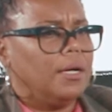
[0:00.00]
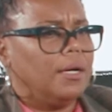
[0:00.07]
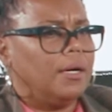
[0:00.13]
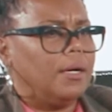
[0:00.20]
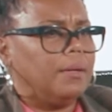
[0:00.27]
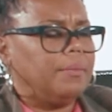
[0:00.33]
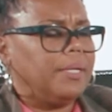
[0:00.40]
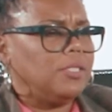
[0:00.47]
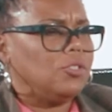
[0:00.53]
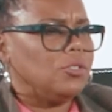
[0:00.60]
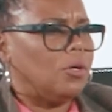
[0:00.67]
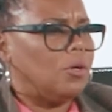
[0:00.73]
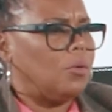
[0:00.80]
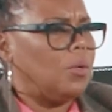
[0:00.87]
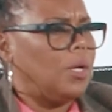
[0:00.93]
Um, and
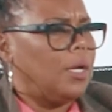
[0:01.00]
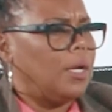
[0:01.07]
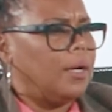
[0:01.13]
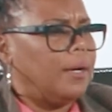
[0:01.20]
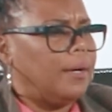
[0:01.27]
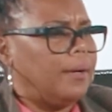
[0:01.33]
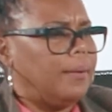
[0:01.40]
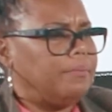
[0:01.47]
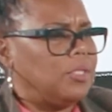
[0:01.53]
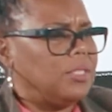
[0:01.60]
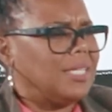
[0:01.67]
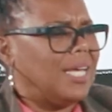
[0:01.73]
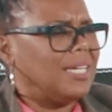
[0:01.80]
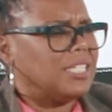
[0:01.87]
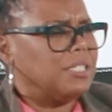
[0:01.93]
so um,
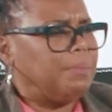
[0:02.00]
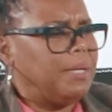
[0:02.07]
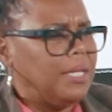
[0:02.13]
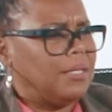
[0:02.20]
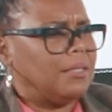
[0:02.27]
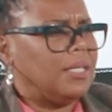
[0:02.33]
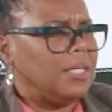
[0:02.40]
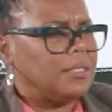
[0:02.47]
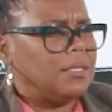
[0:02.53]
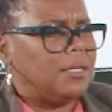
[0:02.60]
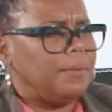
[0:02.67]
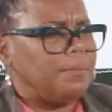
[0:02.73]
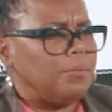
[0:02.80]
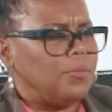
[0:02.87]
just kind of speeding things up.